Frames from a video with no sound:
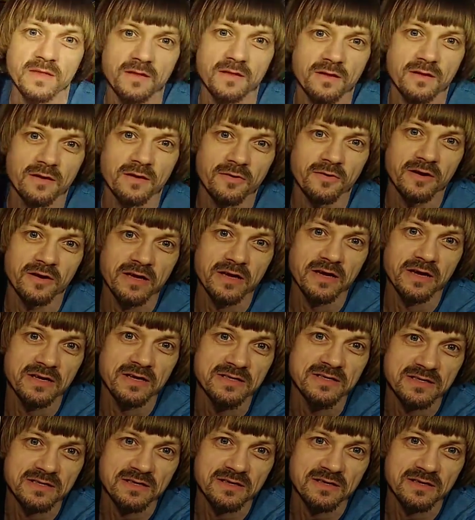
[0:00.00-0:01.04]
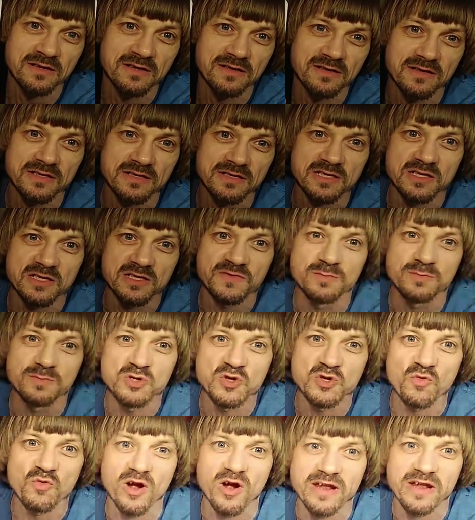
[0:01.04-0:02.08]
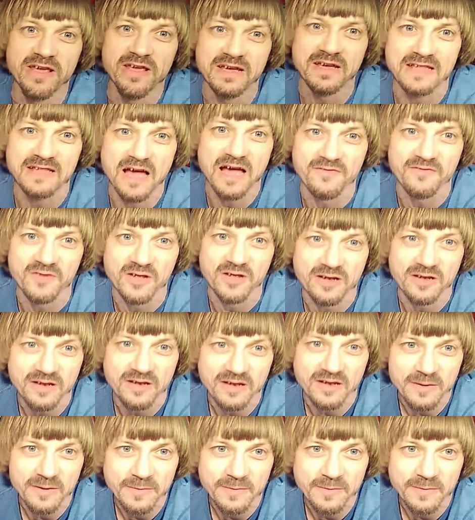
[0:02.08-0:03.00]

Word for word: here it is. This is from twenty eleven.